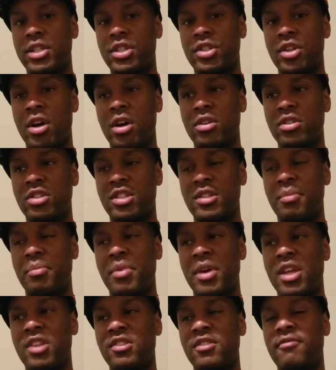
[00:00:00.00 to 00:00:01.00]
songs.
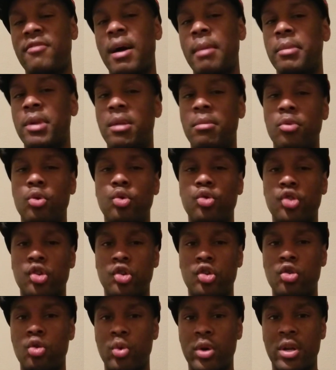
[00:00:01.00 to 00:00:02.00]
Depends if I'm in the mood to
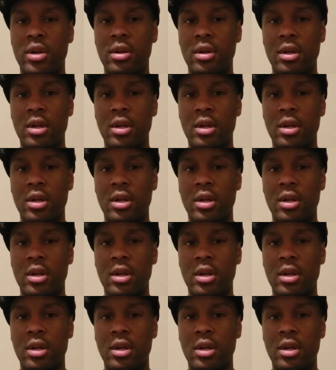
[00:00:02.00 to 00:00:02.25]
do it.